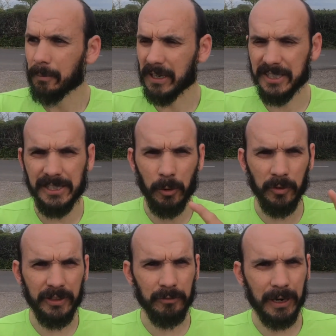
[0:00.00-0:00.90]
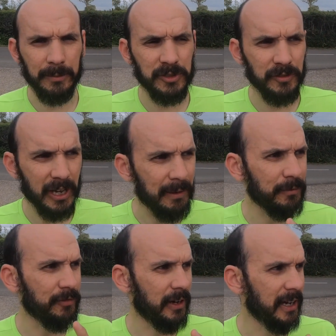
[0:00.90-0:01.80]
but still within the realms of
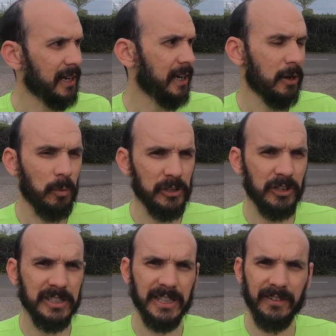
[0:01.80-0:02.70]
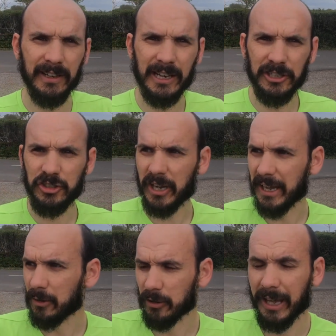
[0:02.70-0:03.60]
comfort when you consider that last
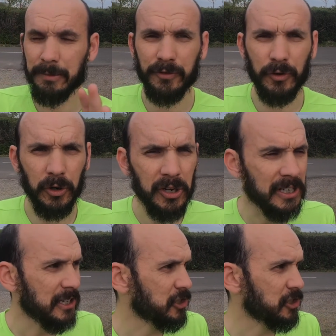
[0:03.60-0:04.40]
year or the year before,